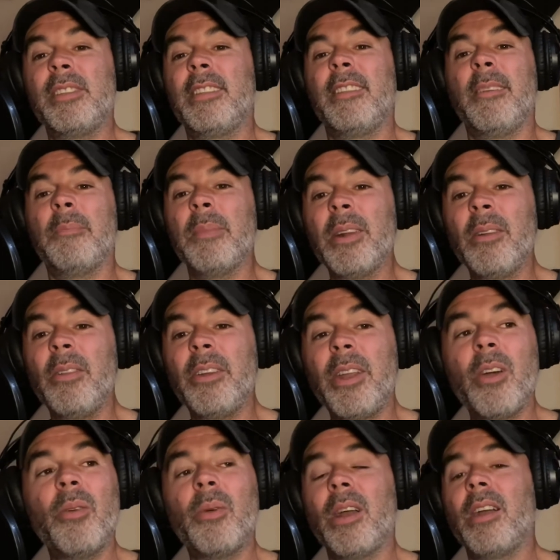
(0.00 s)
in the middle of
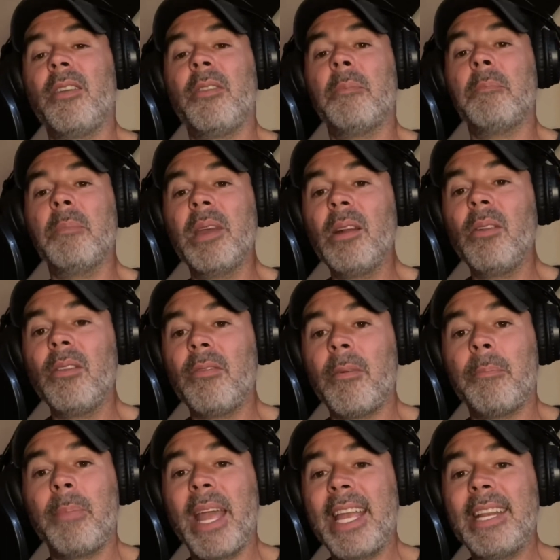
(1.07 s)
nowhere, in the middle of
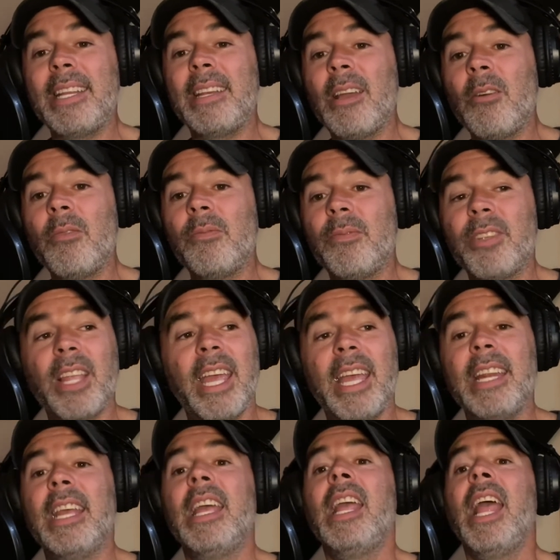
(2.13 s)
abandoned homestead,
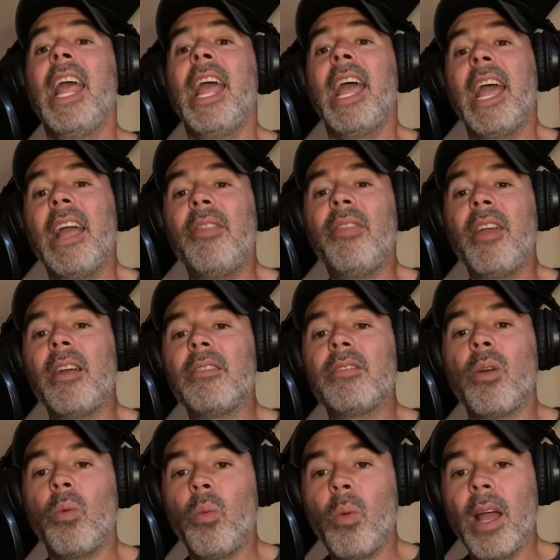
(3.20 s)
and there's a
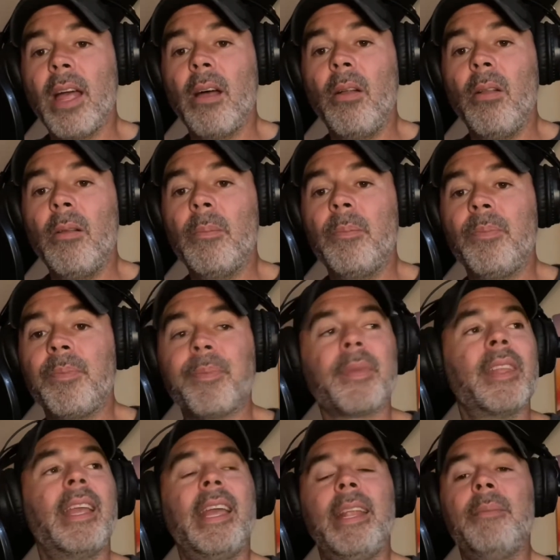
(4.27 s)
well.
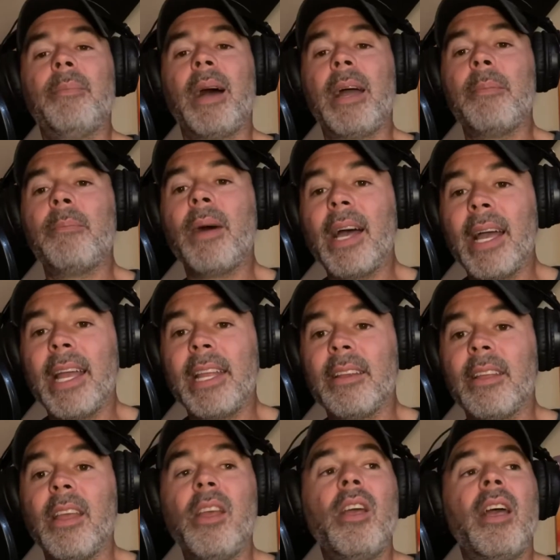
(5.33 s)
In my mind
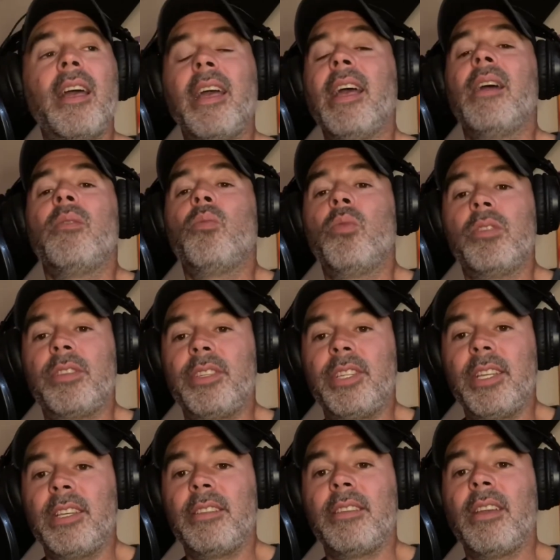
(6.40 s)
was
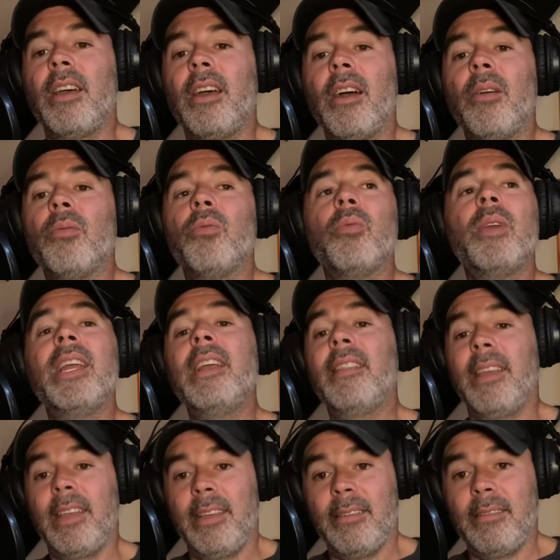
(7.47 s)
just a
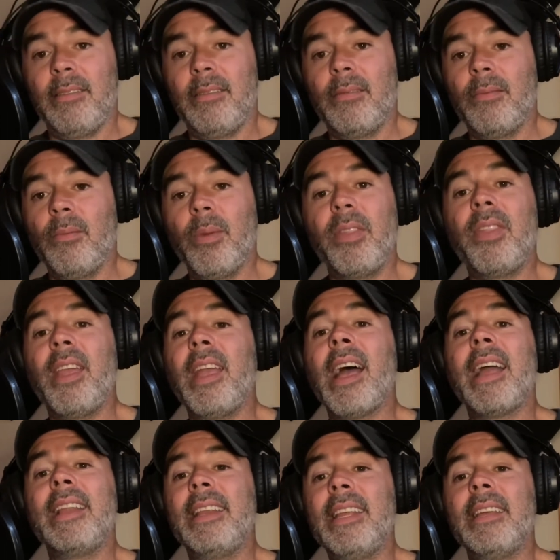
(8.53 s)
reeling with the
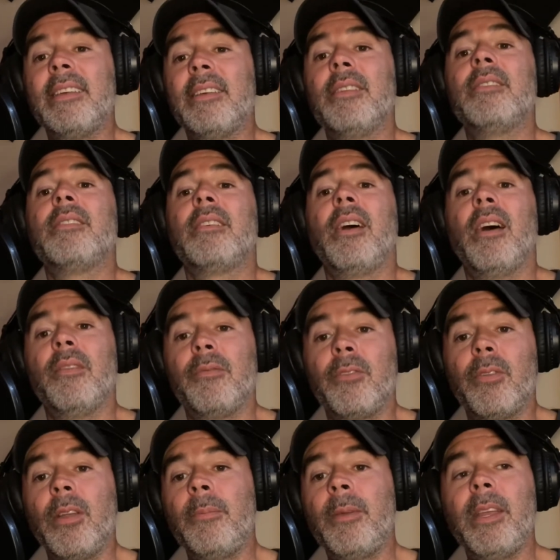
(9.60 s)
idea of
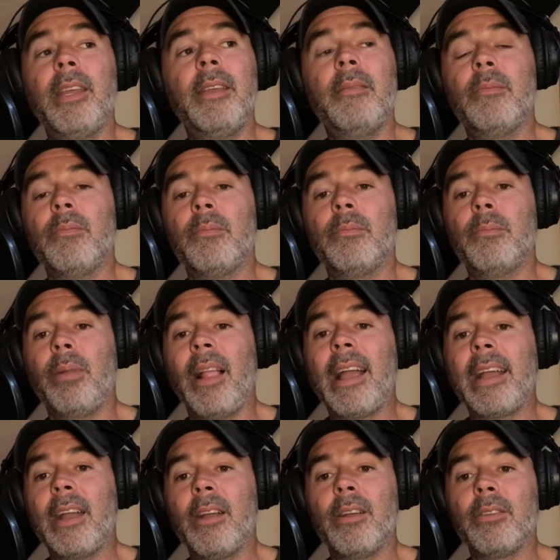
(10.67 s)
creepy
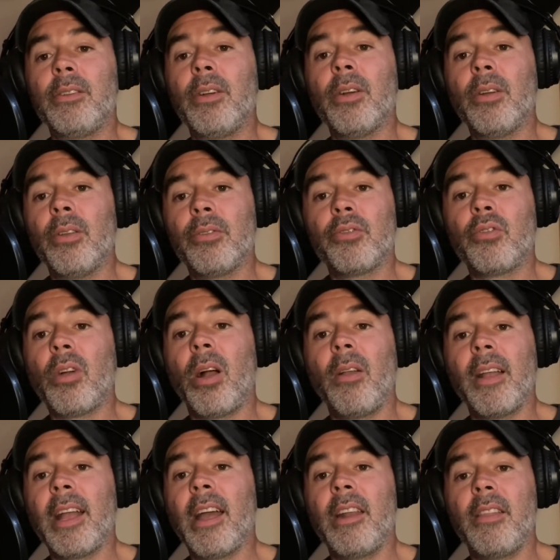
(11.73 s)
black-haired girls
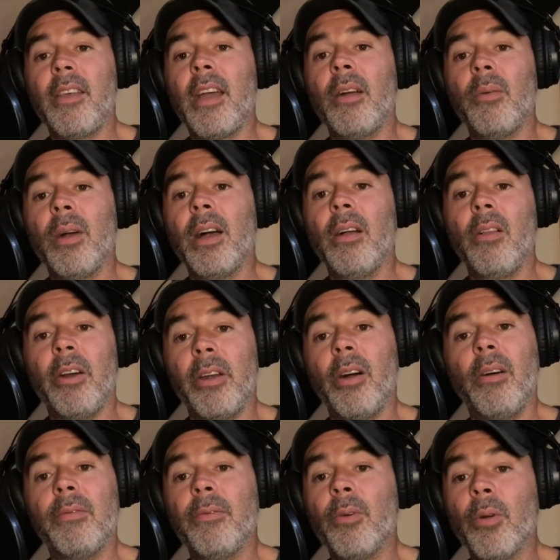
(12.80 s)
crawling out of that well on
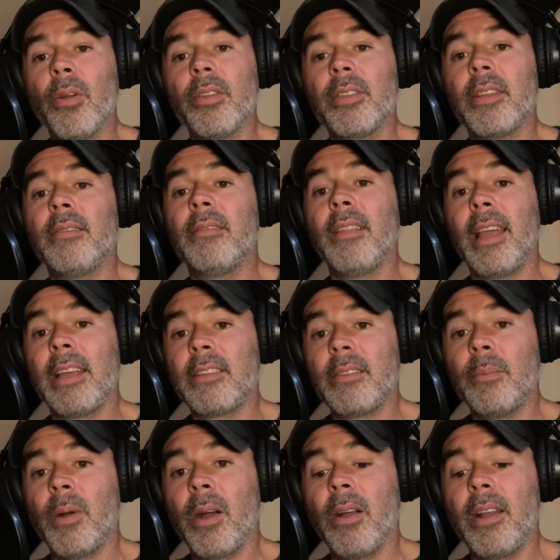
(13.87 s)
all fours like
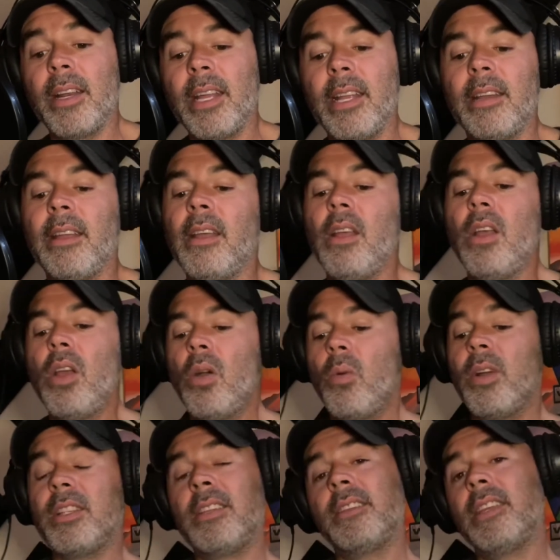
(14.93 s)
Samara did,
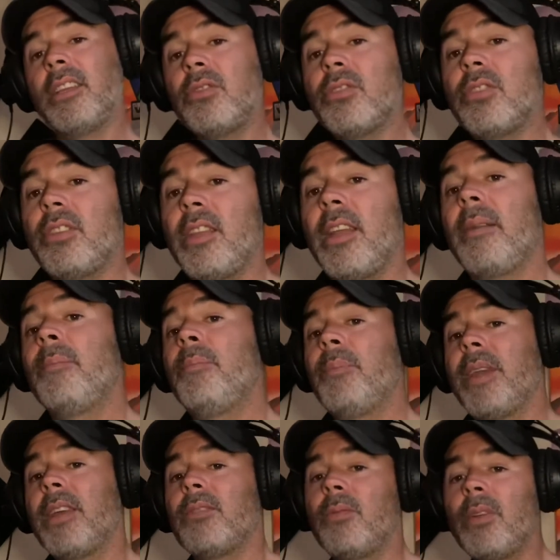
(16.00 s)
which is interesting
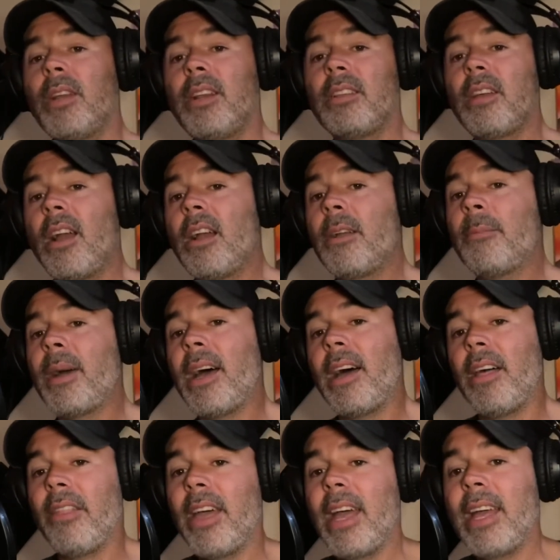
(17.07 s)
because we're going to talk about how
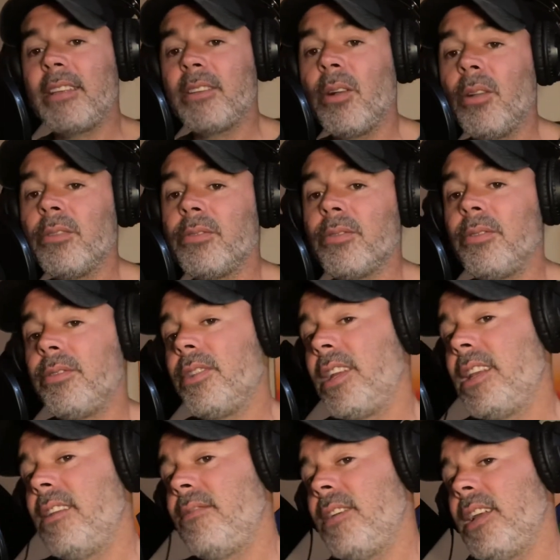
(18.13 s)
that has cultural
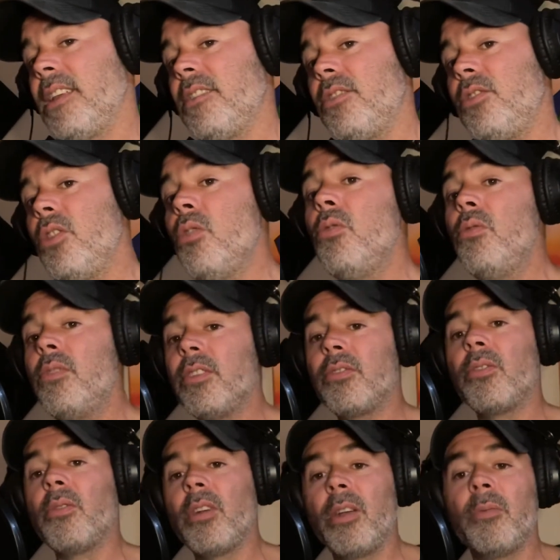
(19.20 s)
significance to the
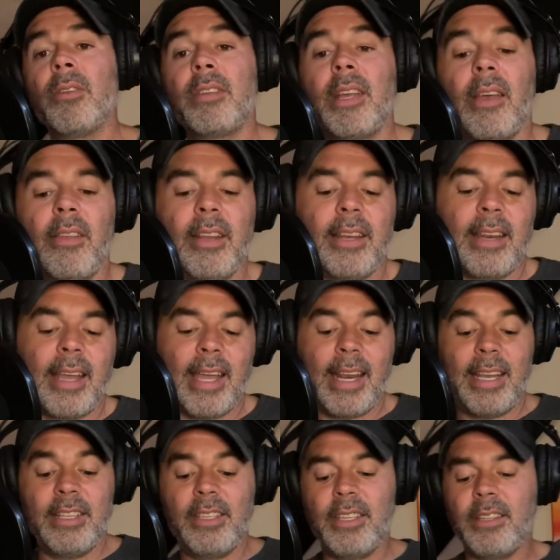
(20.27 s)
story we're telling tonight
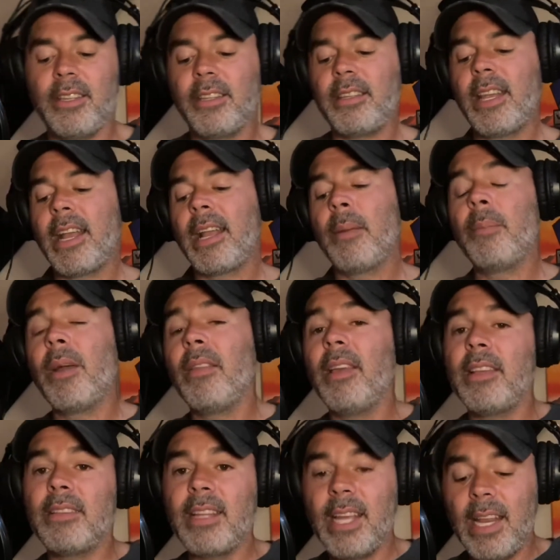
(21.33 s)
in just a second. But
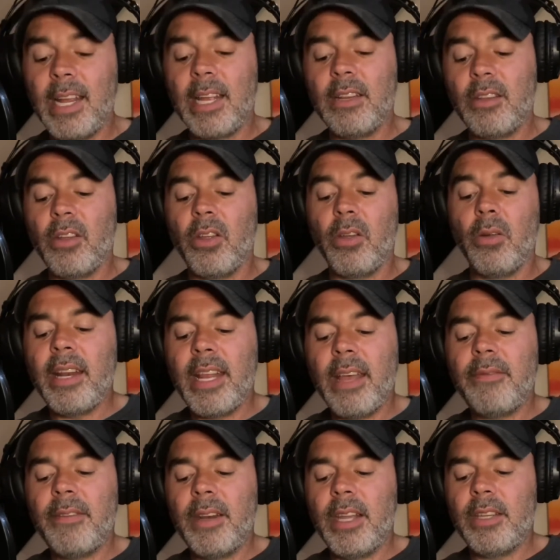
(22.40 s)
let's get into the
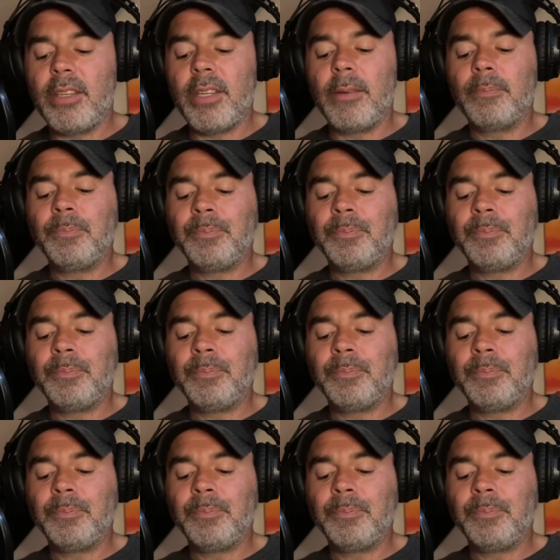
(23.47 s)
definition